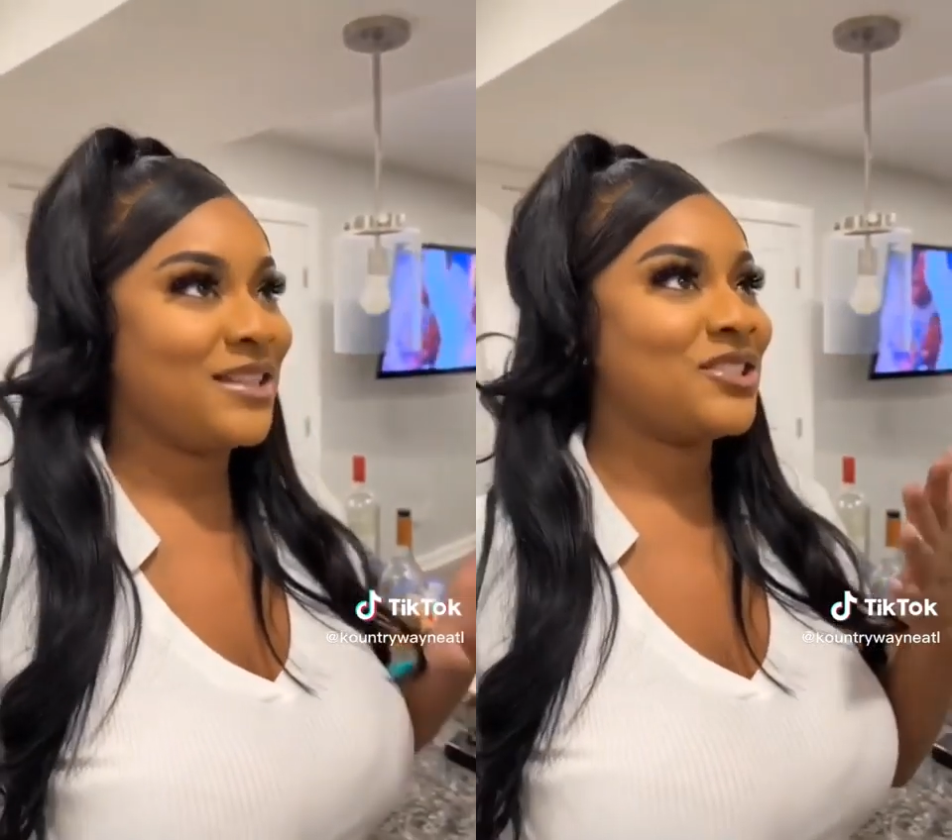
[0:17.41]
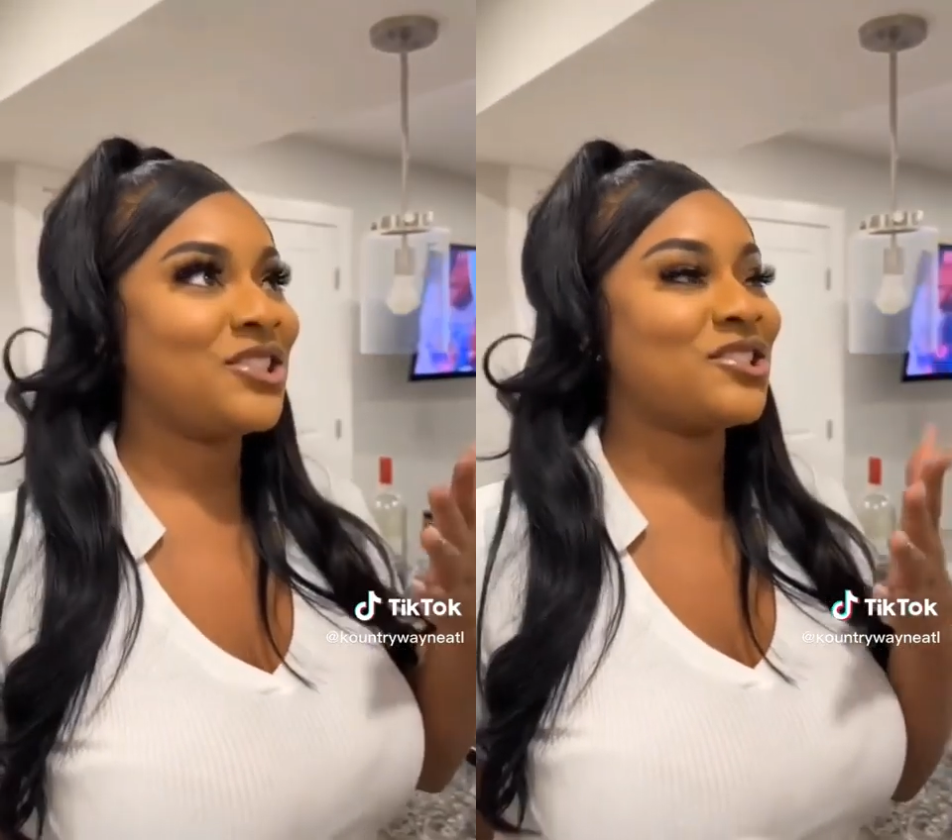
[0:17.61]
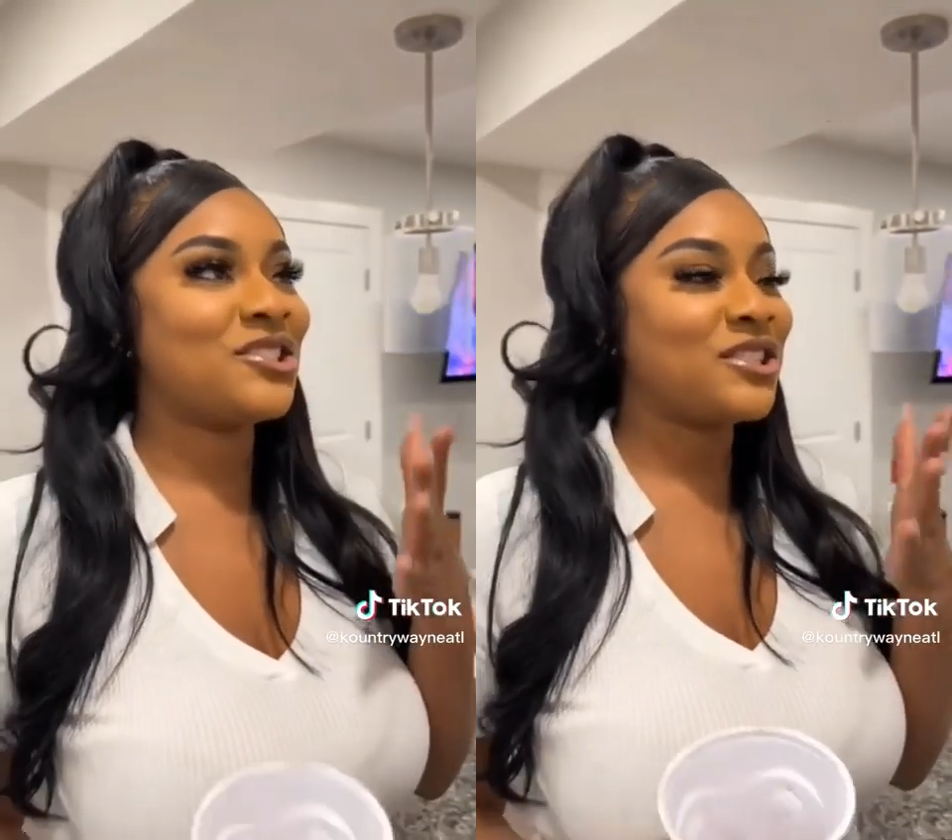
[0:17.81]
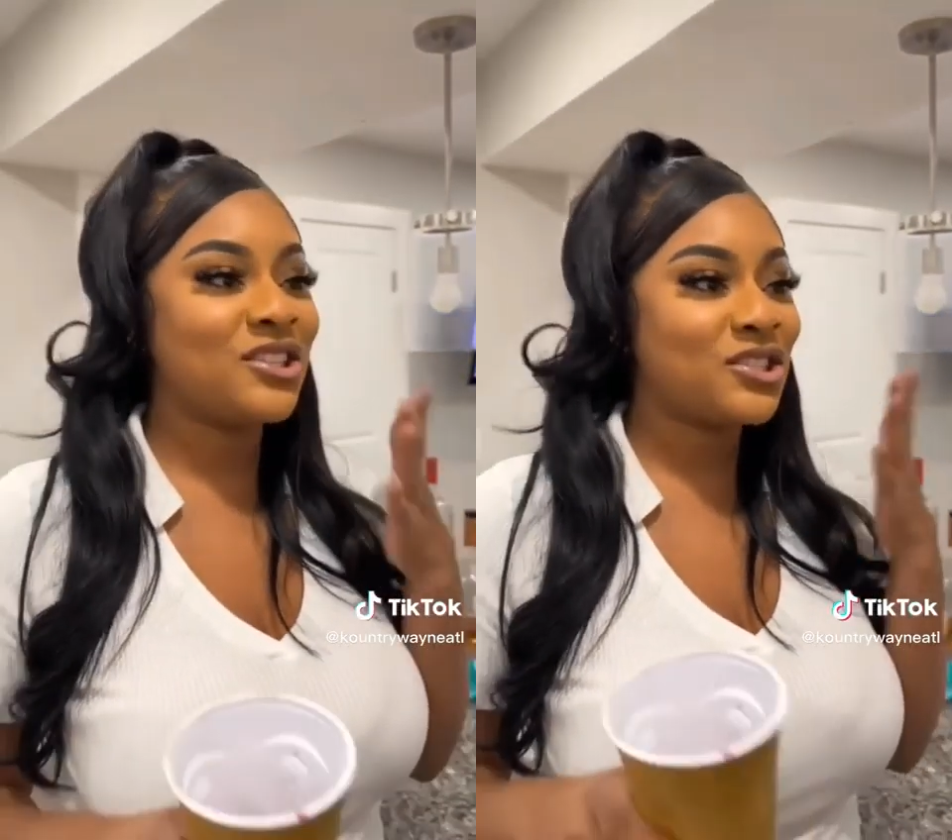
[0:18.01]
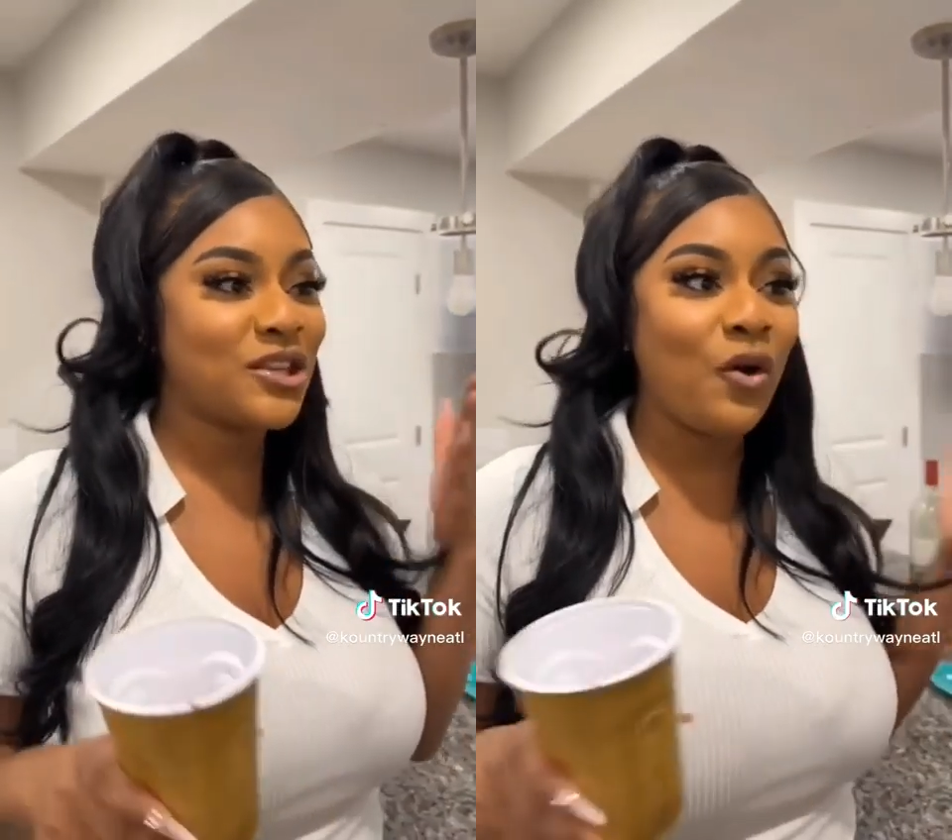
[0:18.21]
it's just
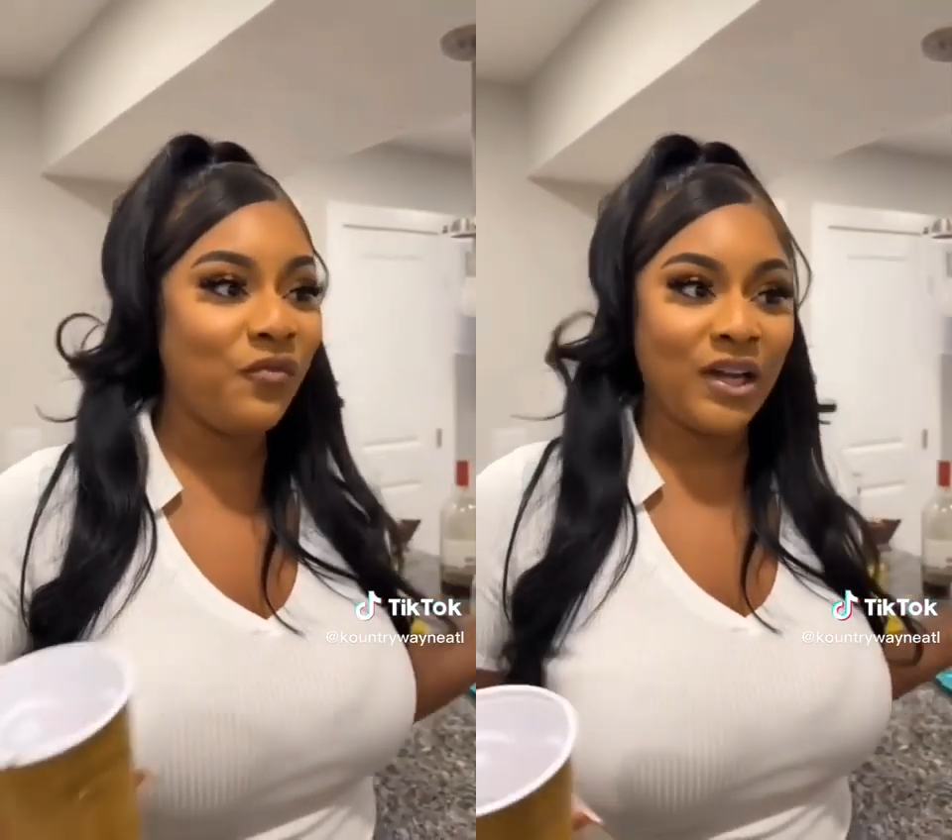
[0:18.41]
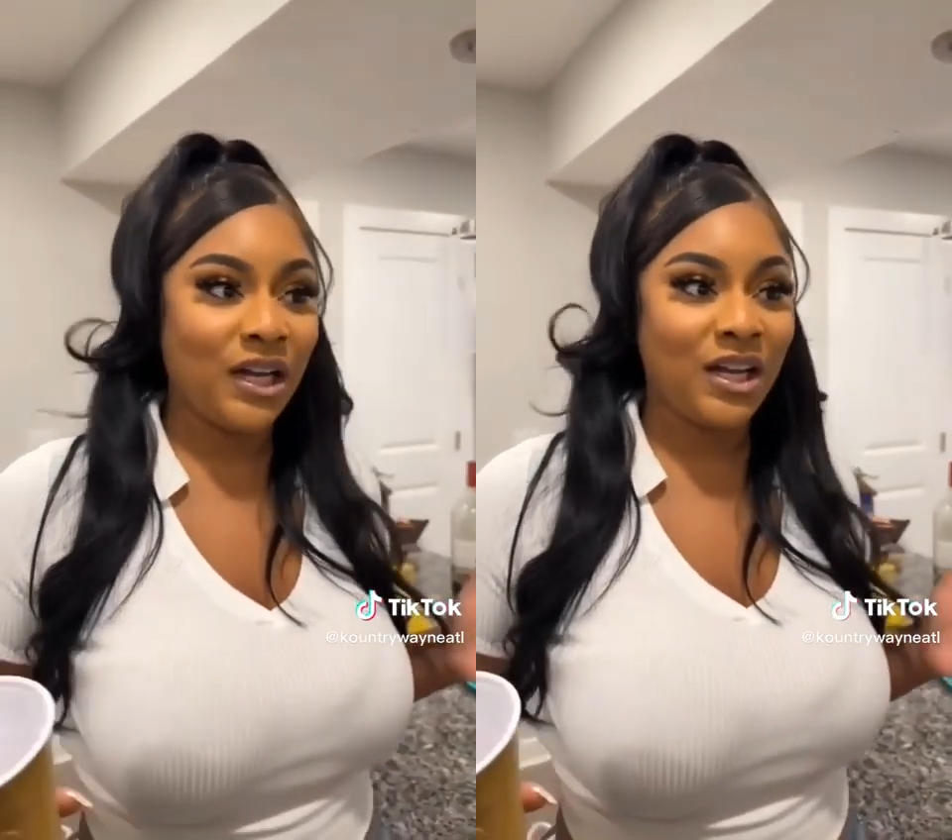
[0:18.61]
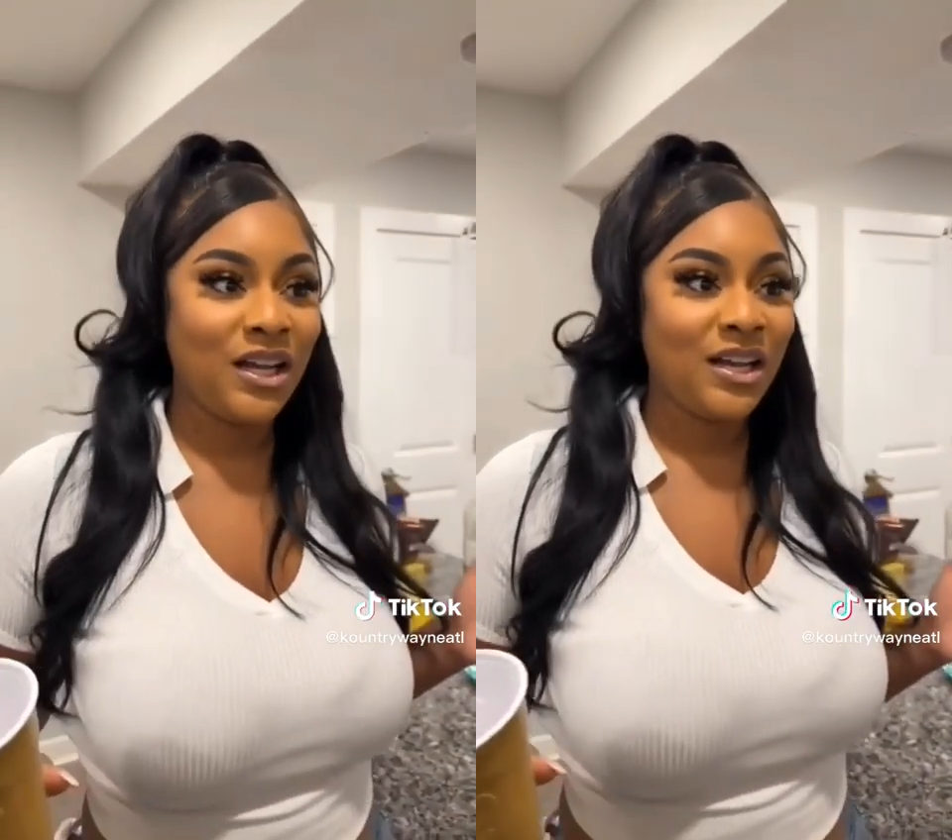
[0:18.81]
it's so funny.